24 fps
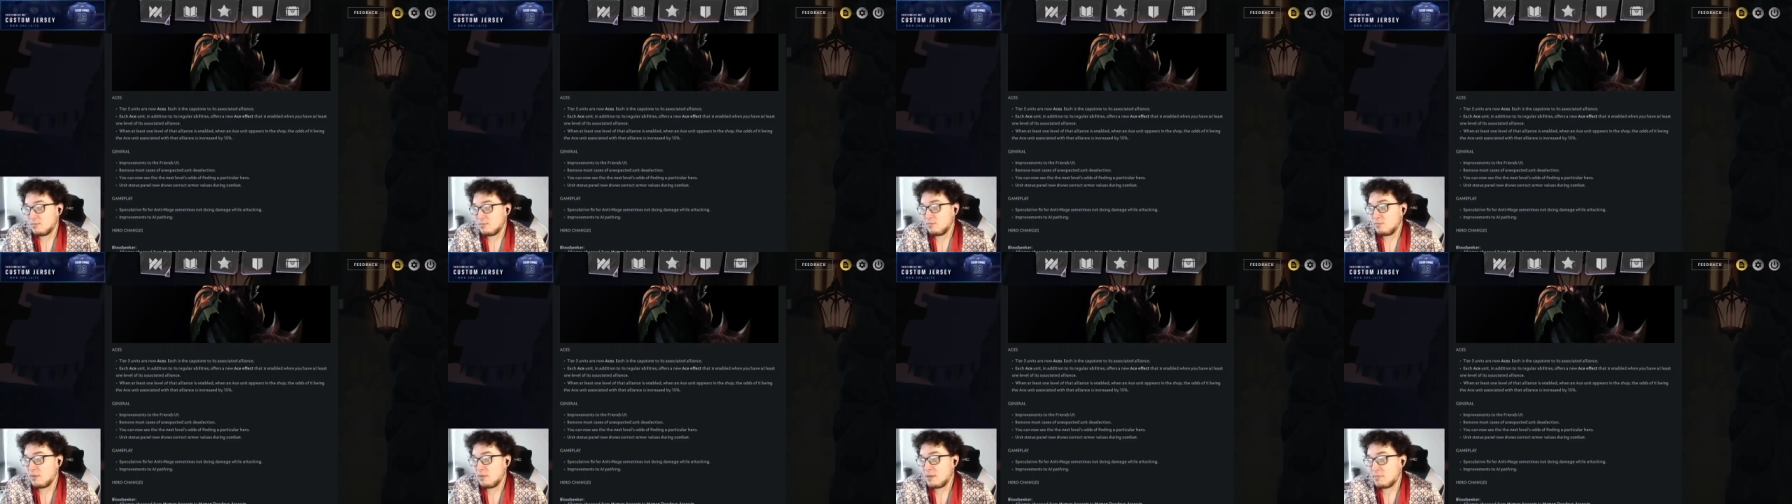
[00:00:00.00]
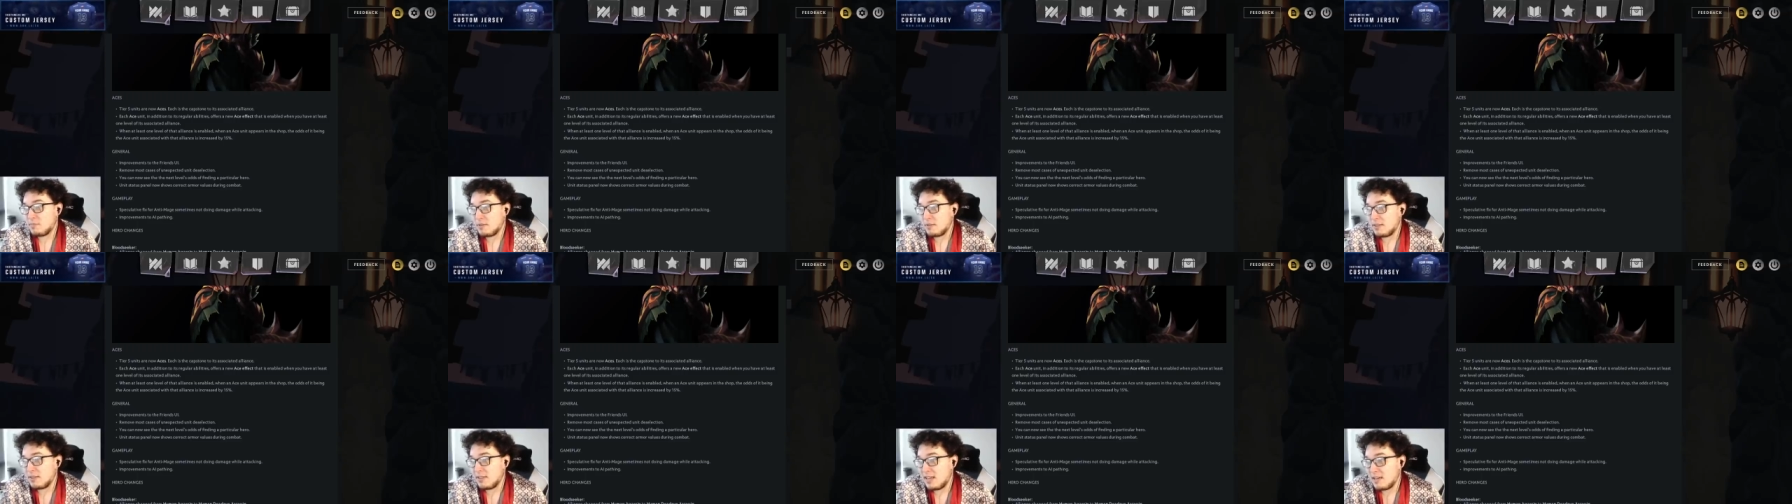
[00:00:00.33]
way to
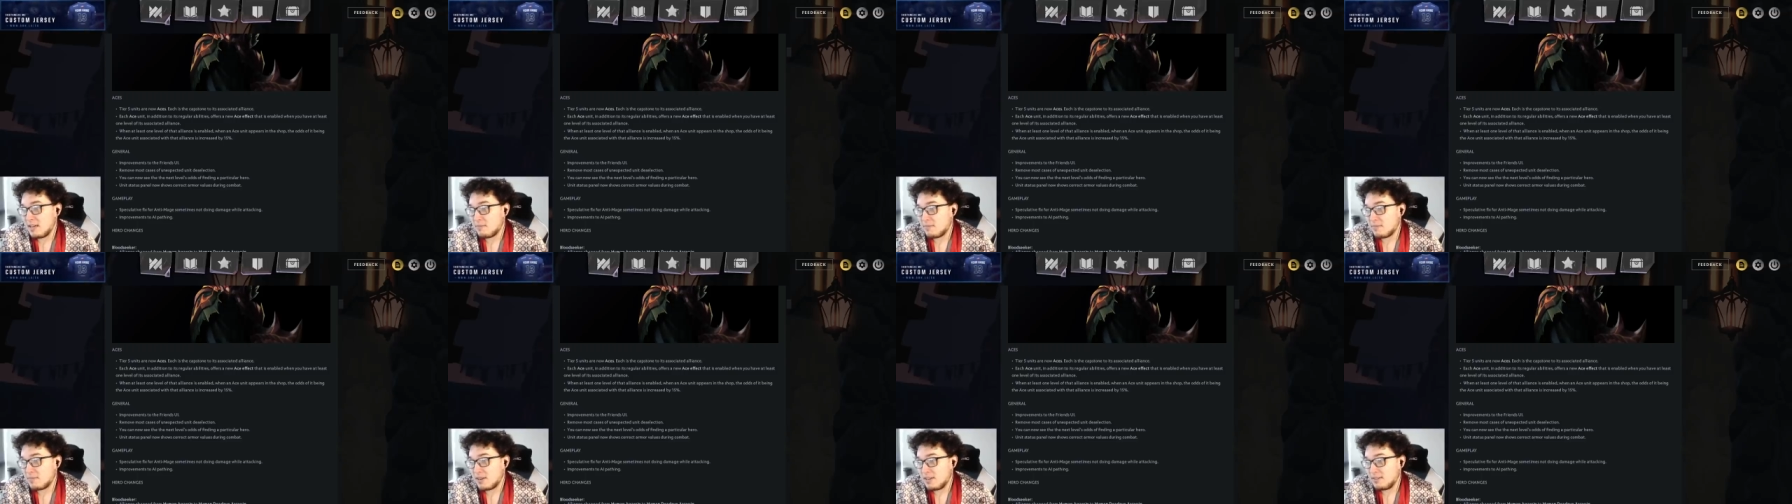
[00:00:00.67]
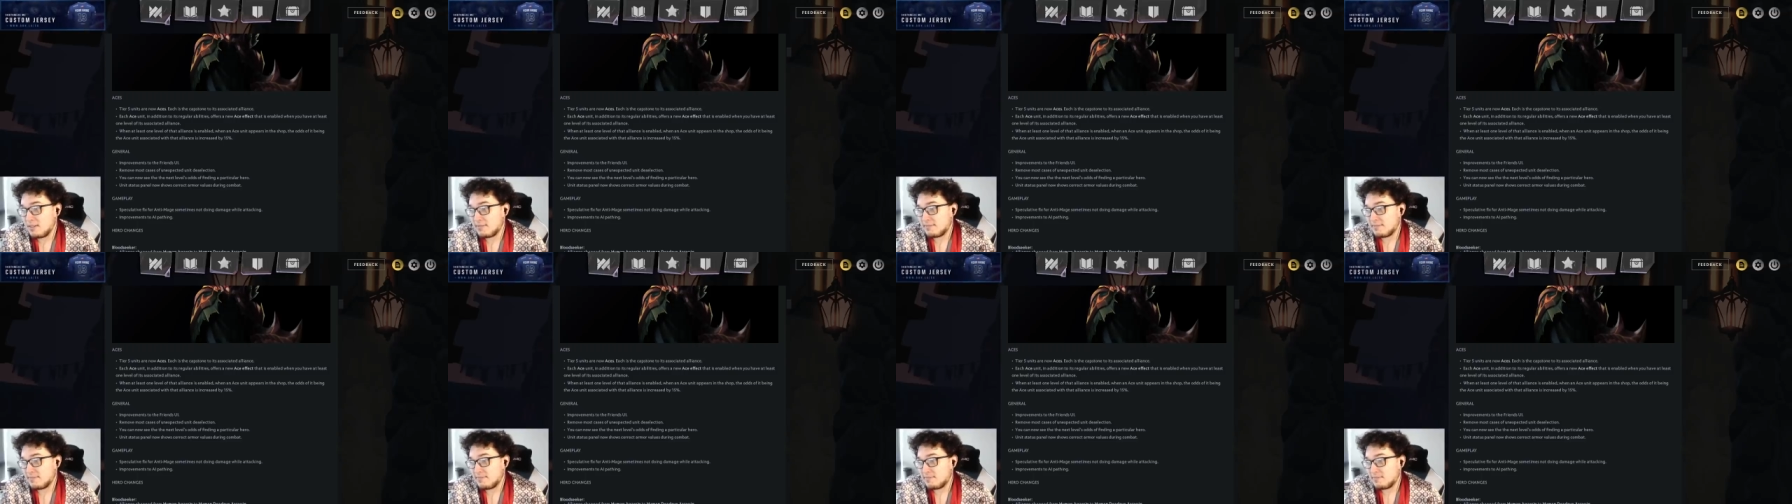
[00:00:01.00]
play the game,
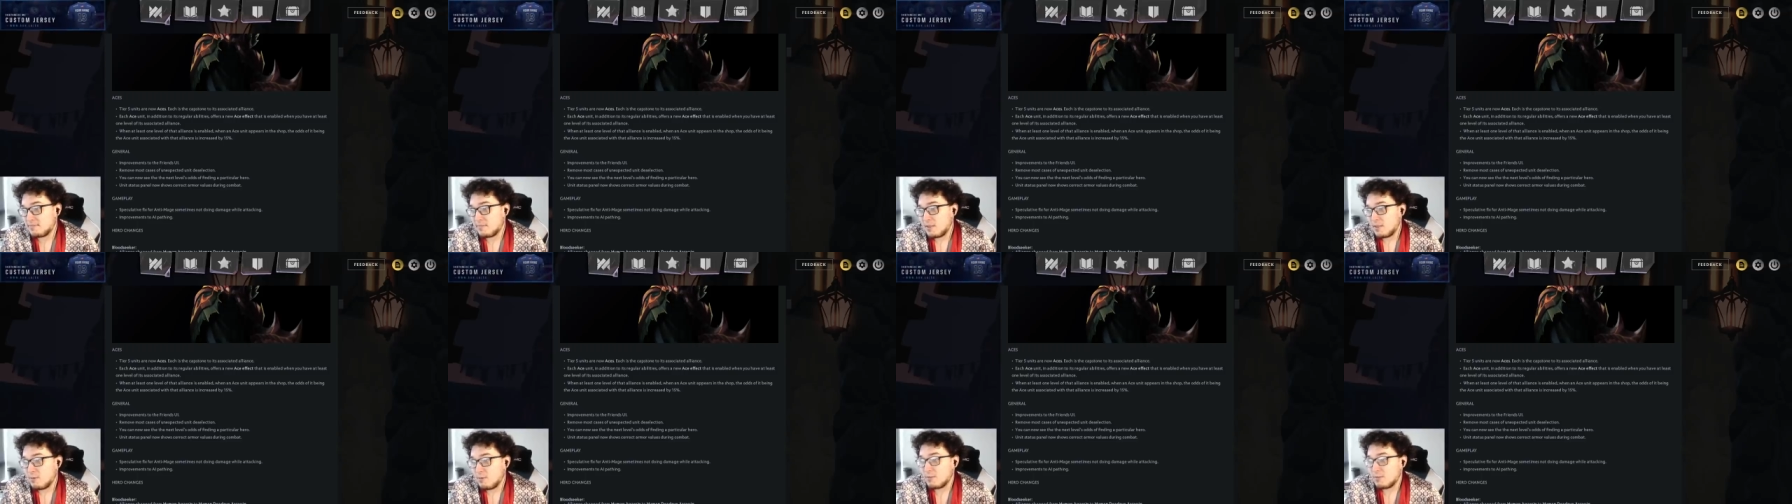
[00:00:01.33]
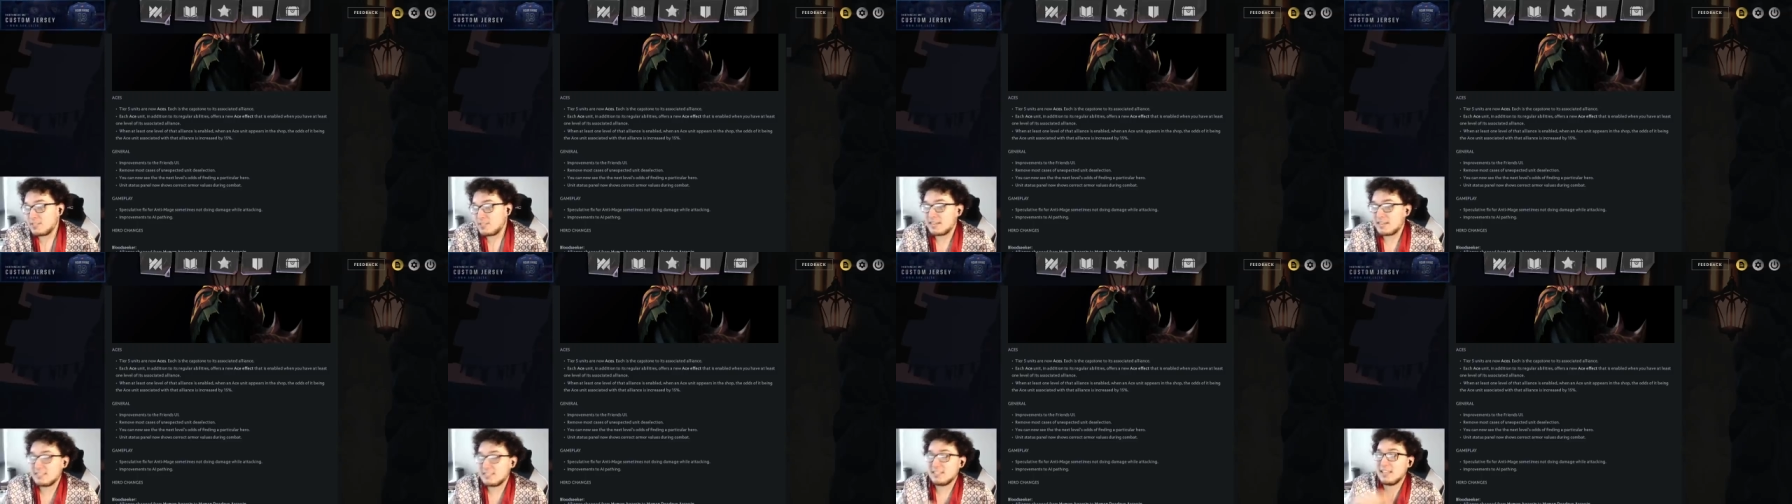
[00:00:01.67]
right?
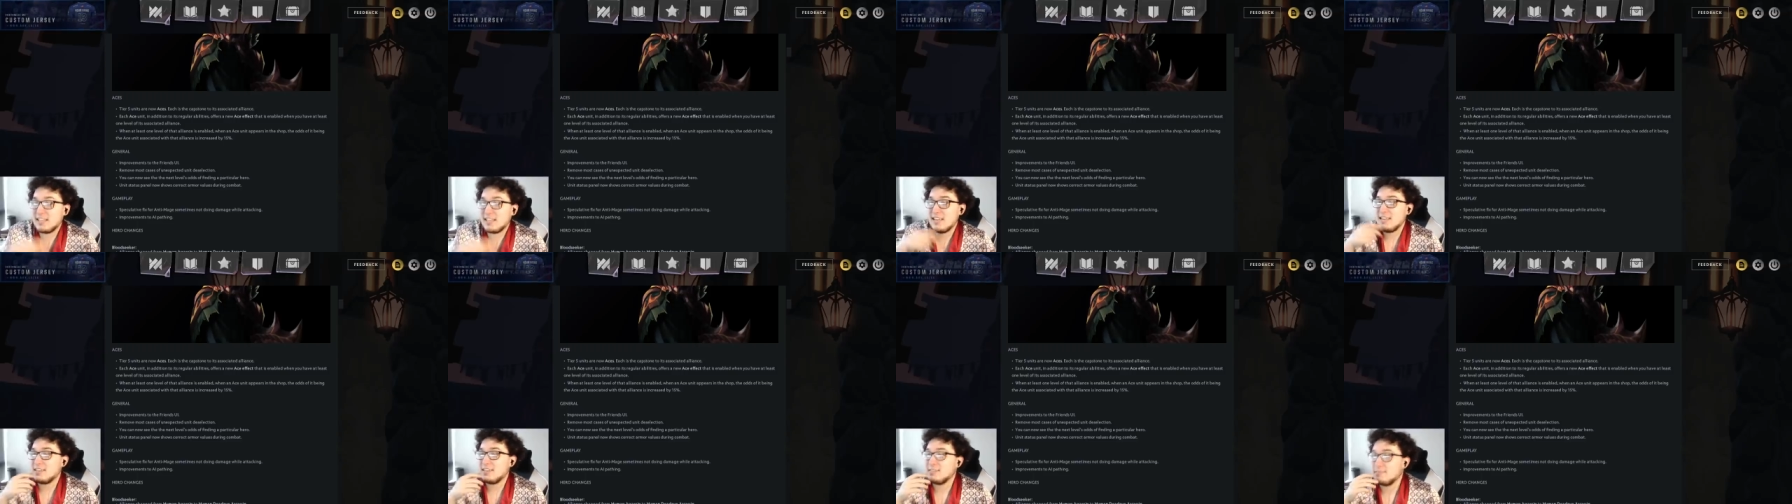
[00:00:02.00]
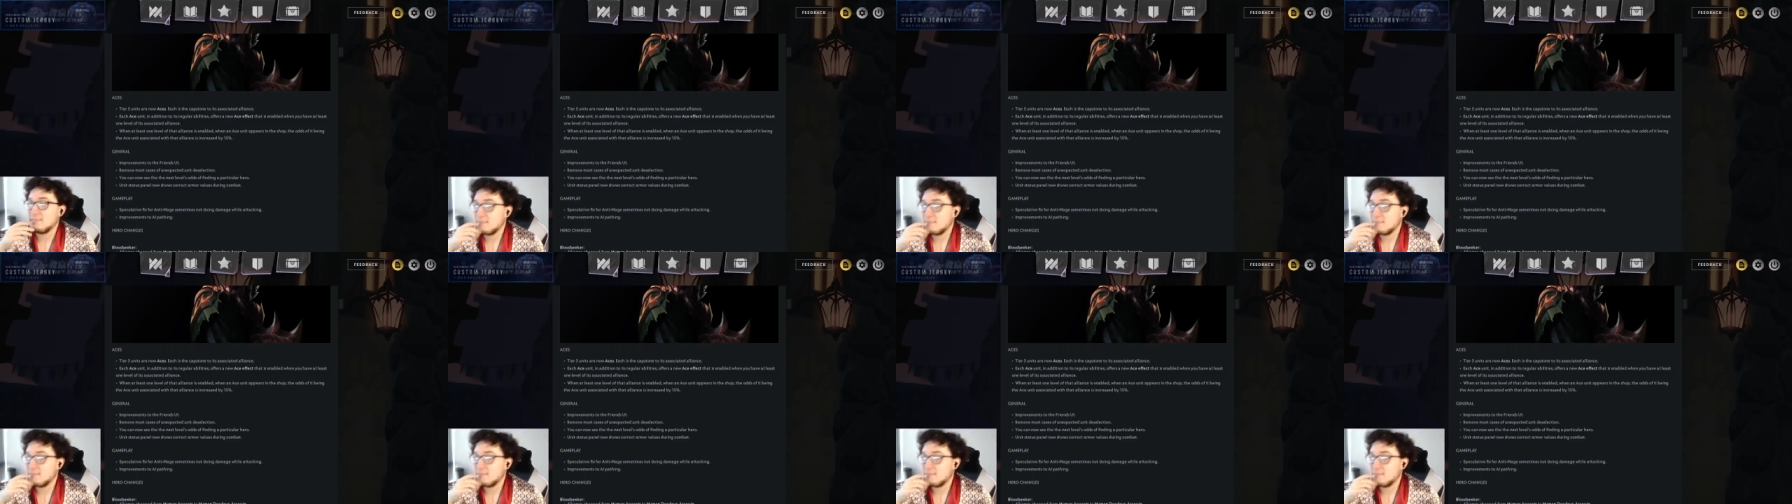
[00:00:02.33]
What's not to like?